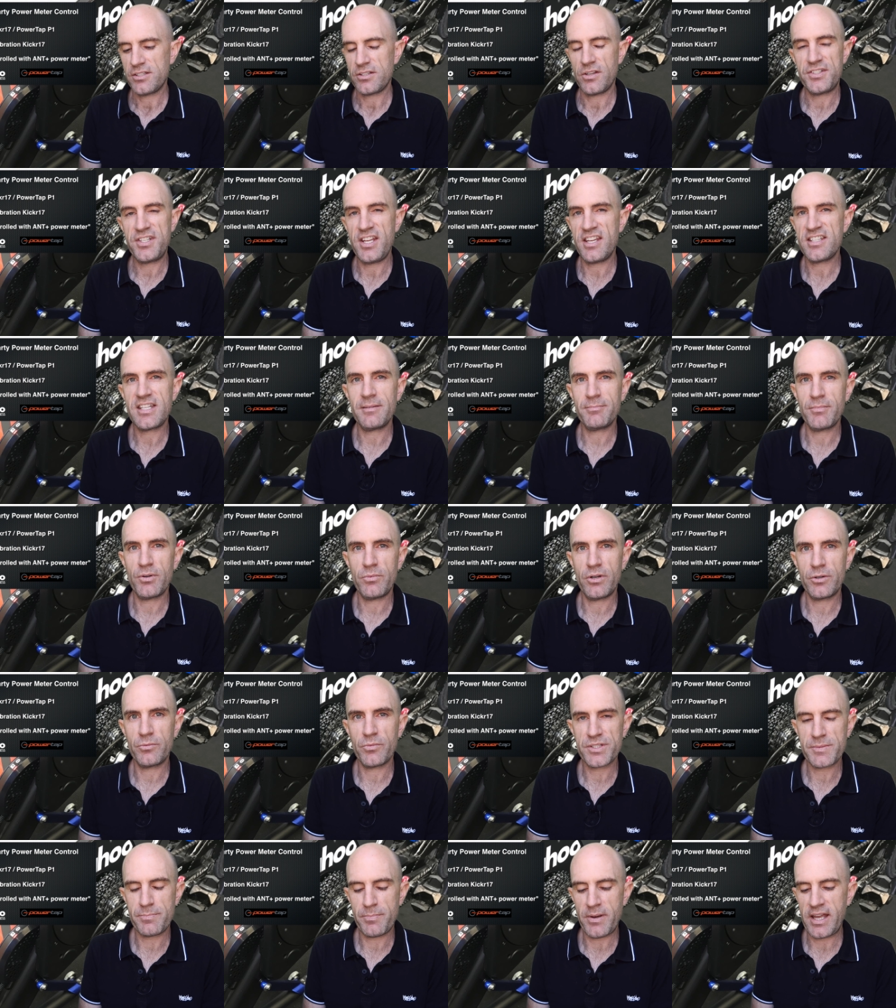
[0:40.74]
So test number
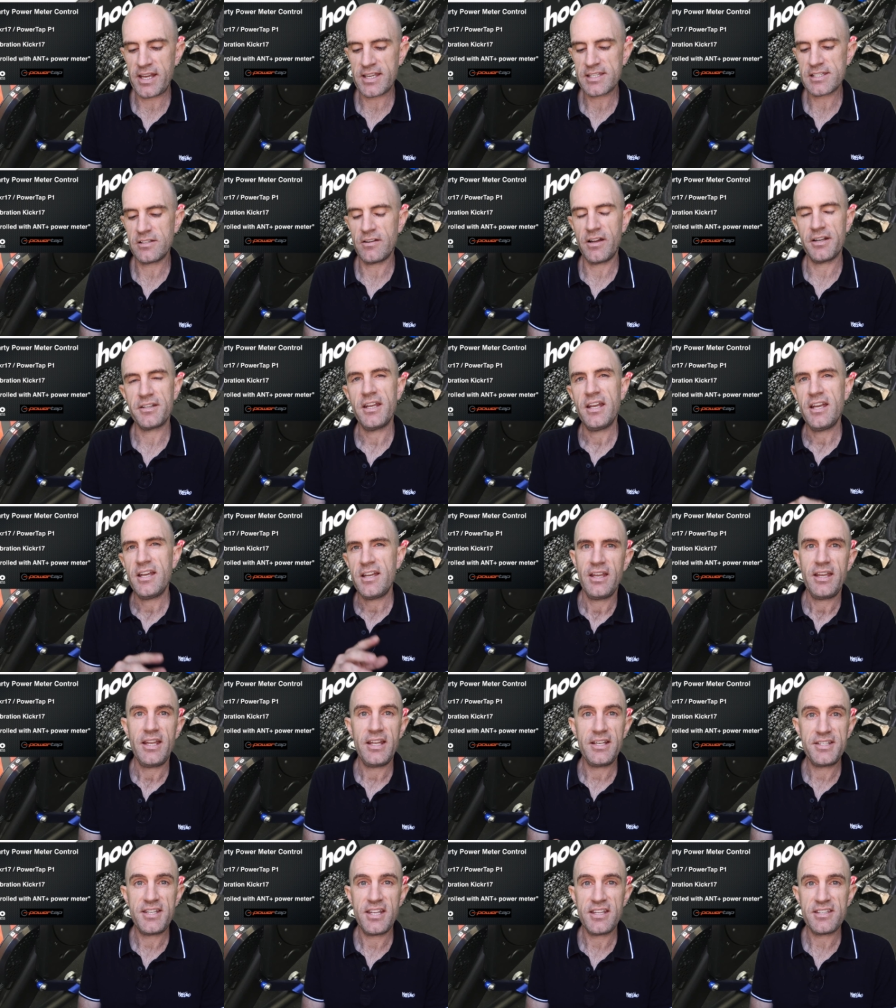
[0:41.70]
one was baseline.
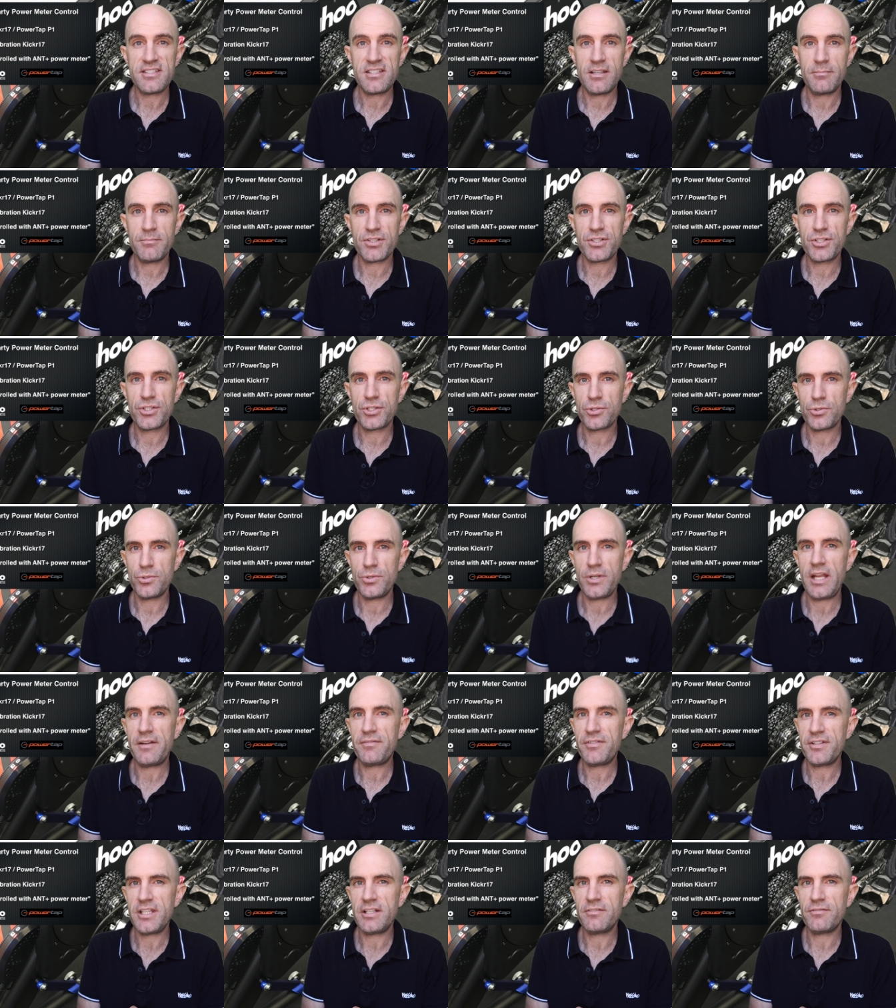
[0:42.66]
In test number two,
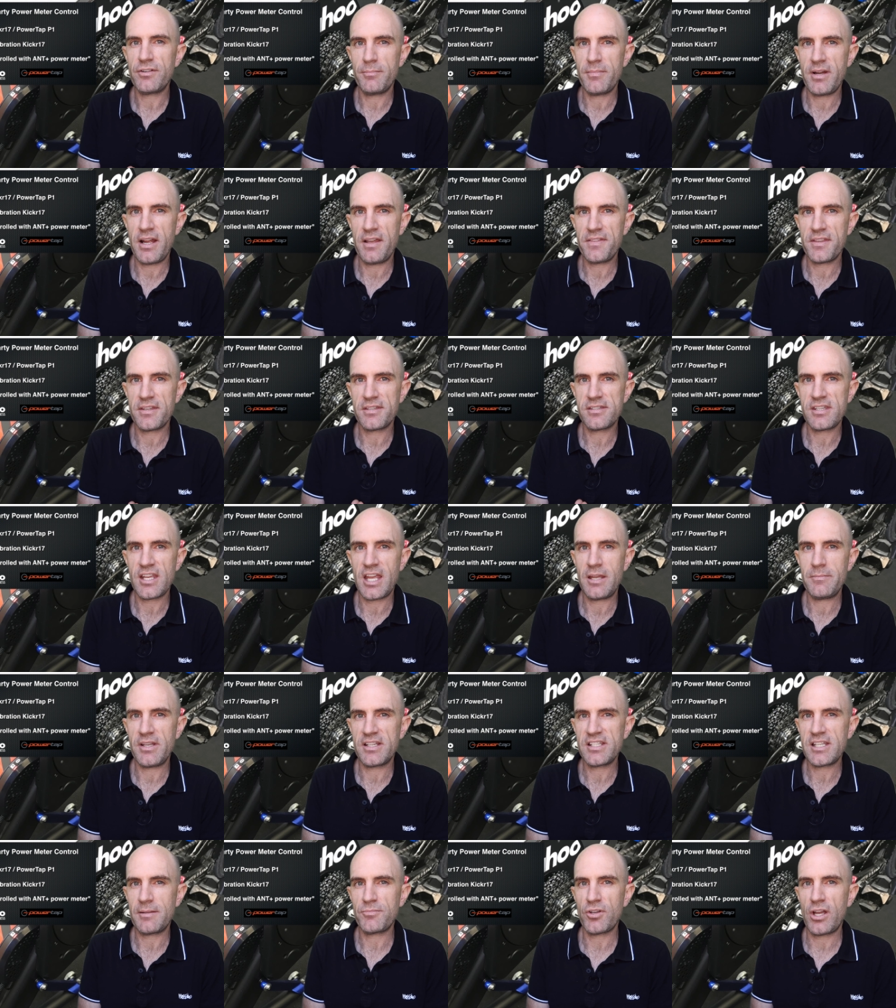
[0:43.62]
everything remained the same,
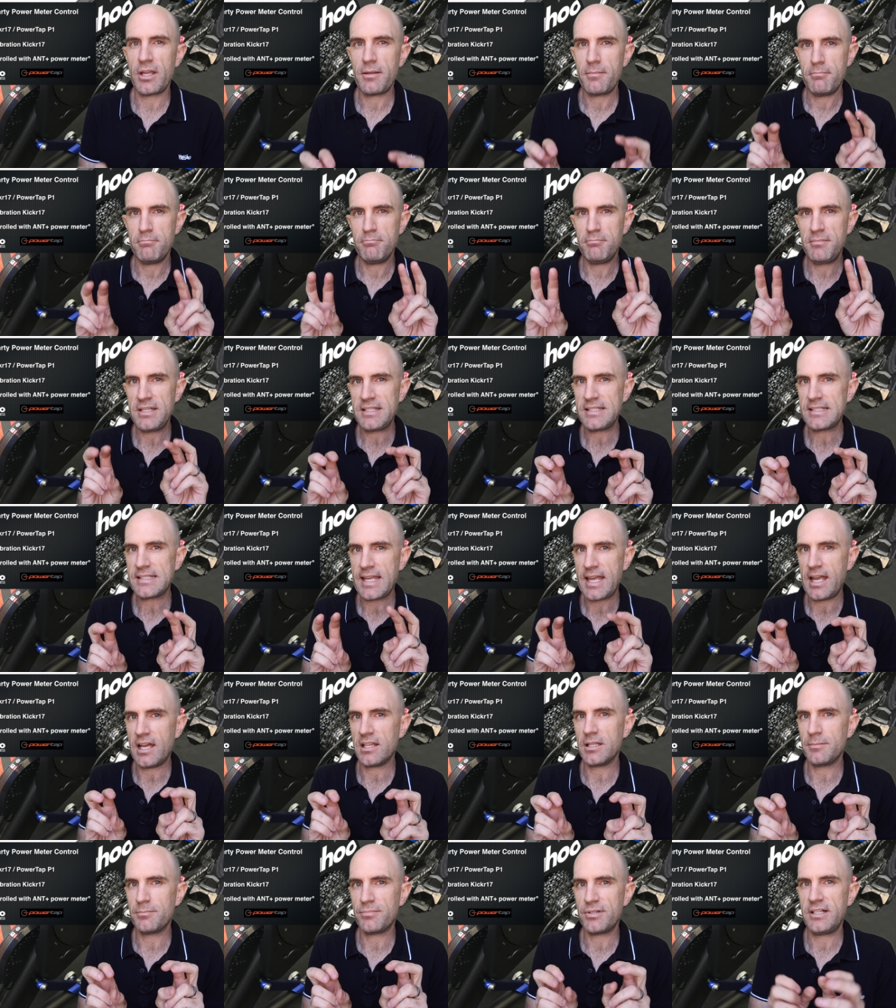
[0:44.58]
except I
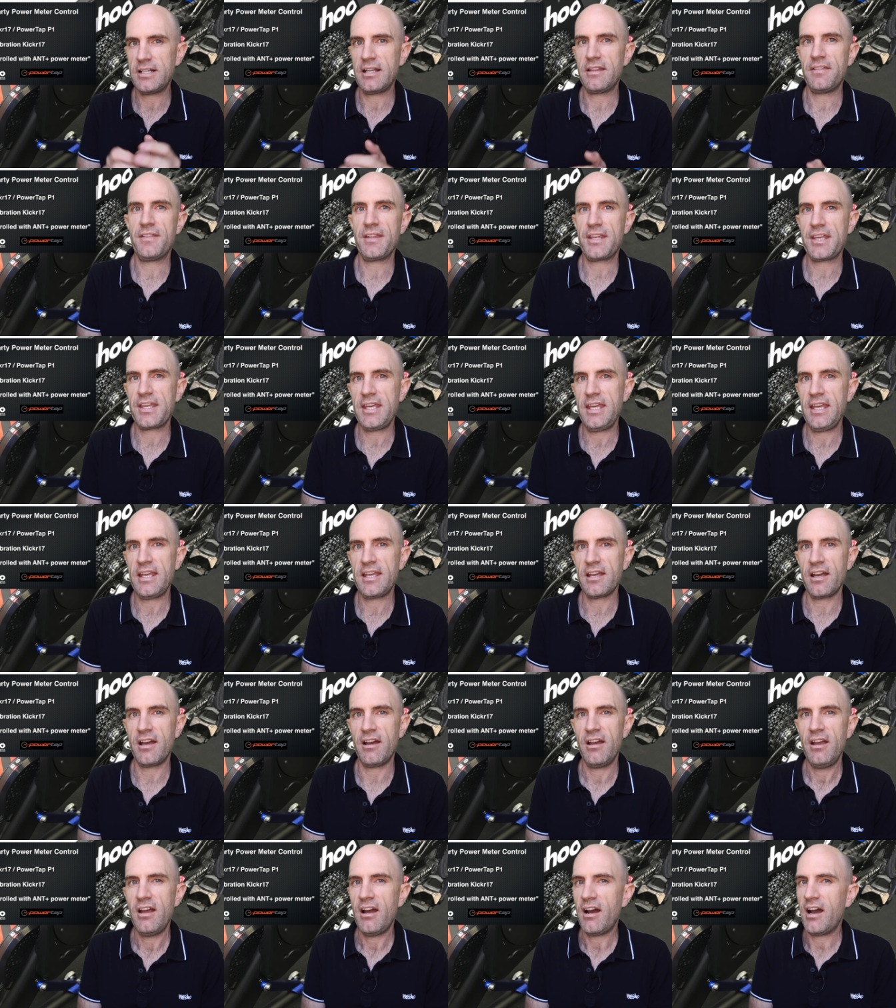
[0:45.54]
miscalibrated the
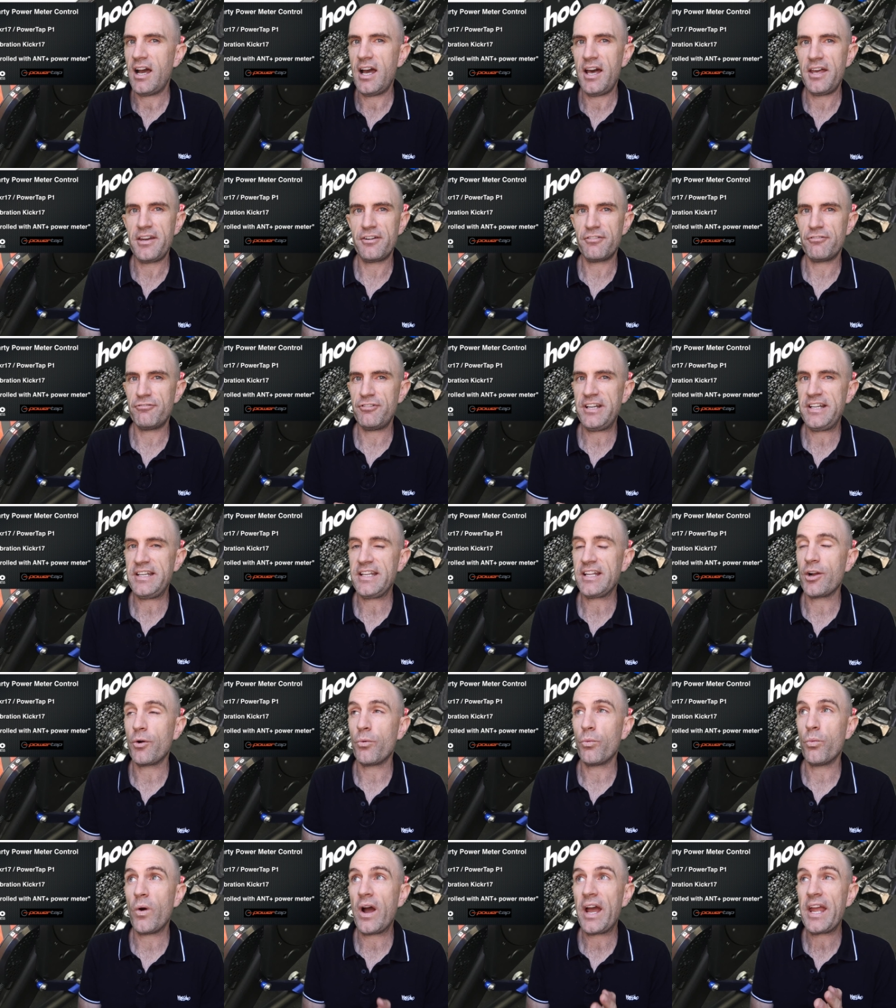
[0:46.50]
Kickr. I had it
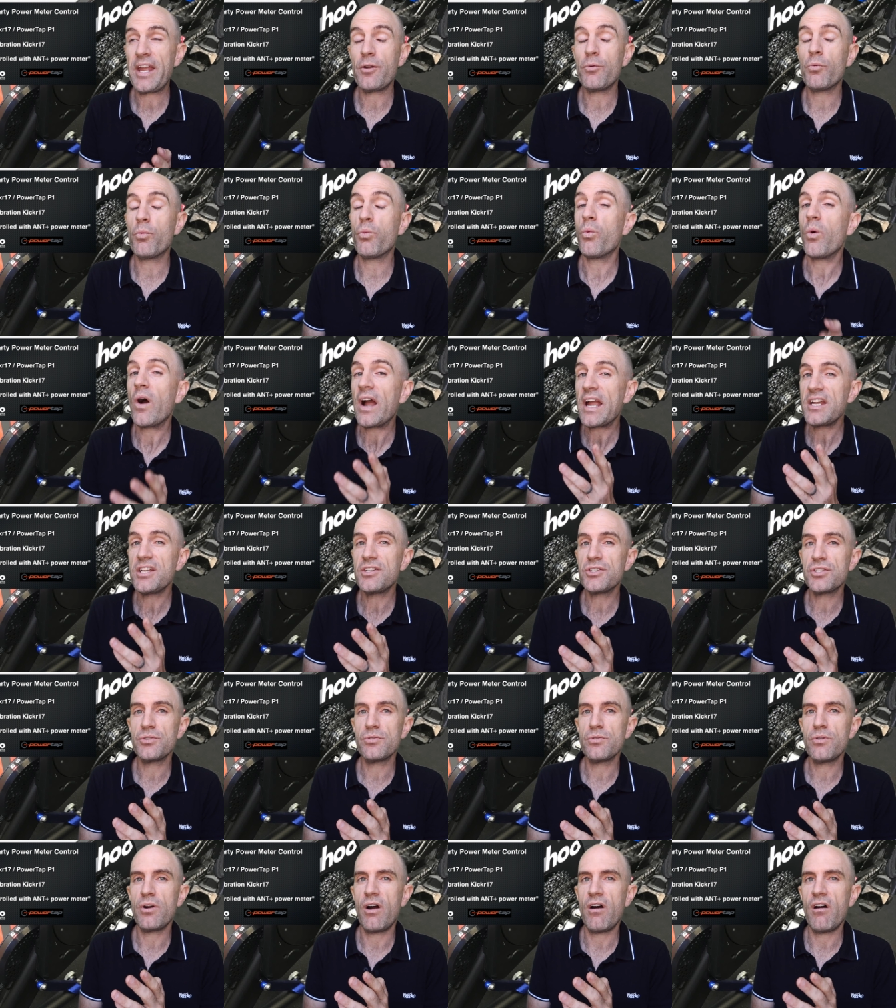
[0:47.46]
reading way, way
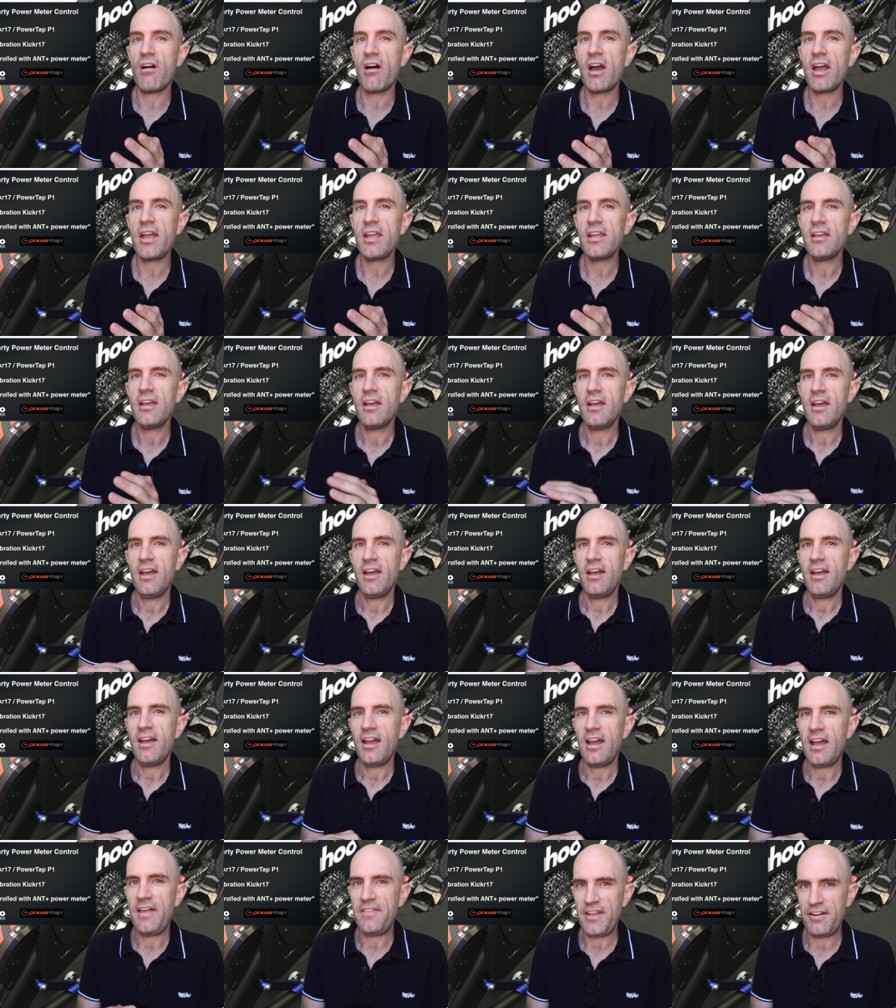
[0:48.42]
too high,
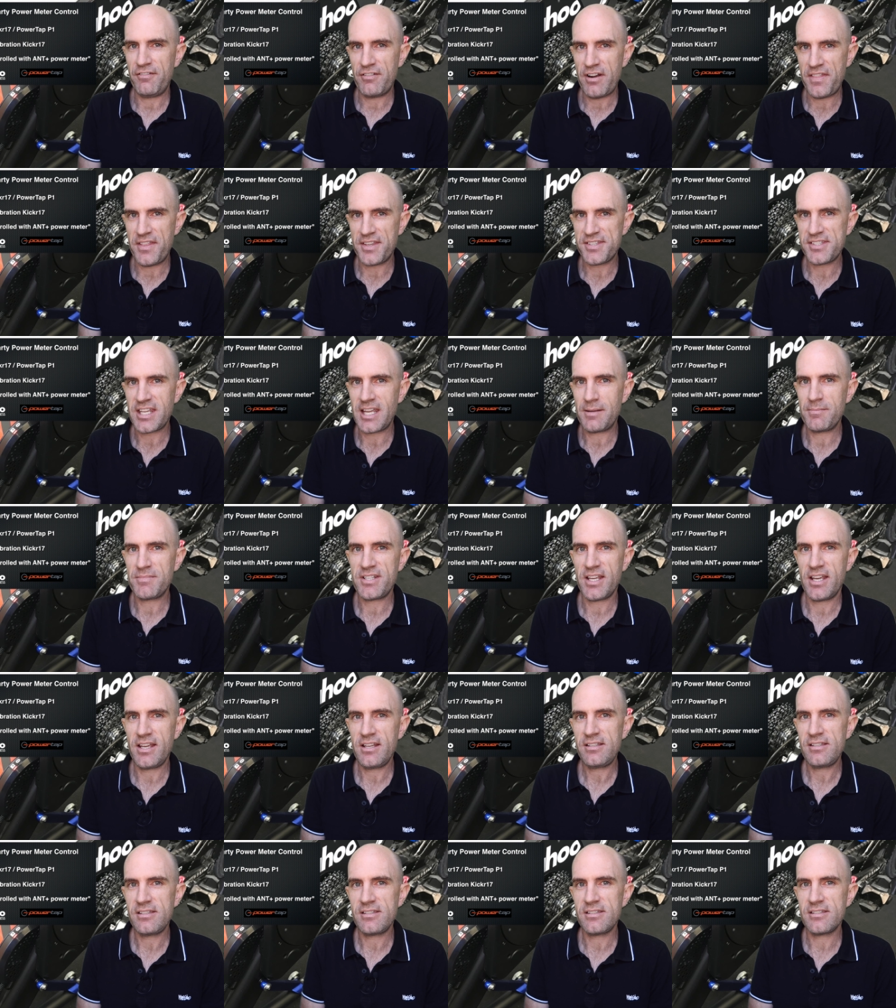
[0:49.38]
and then ran the same
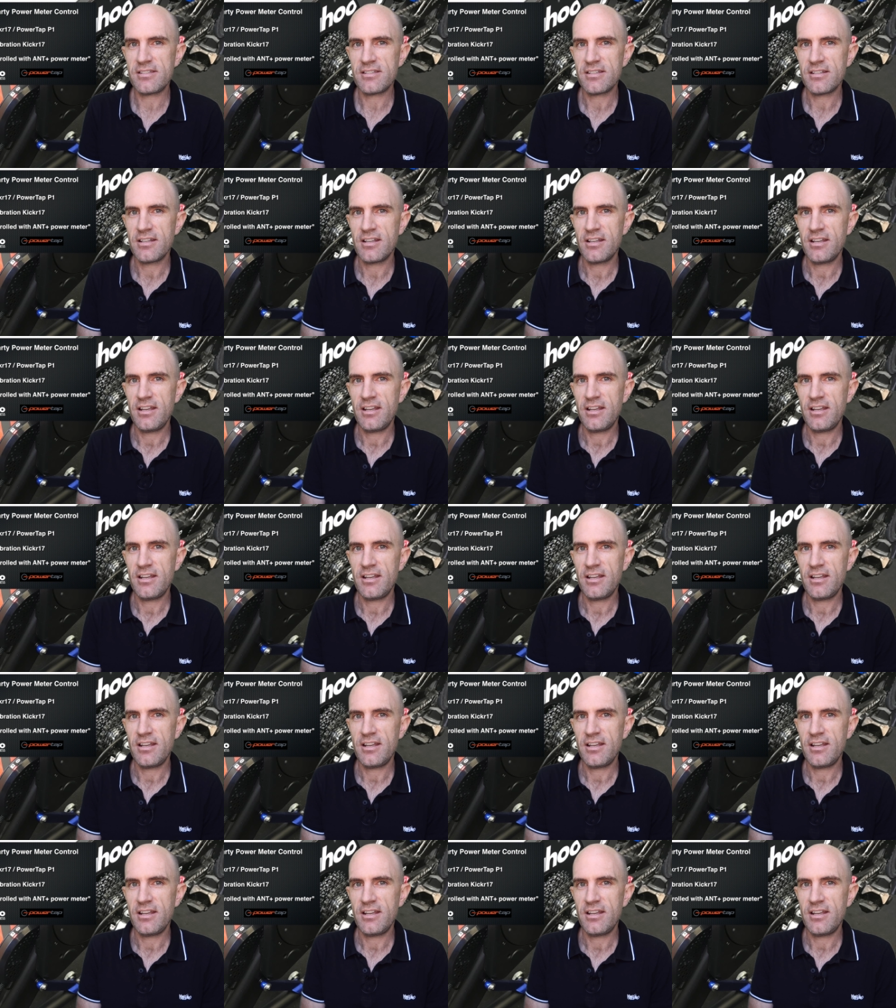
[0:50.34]
tests.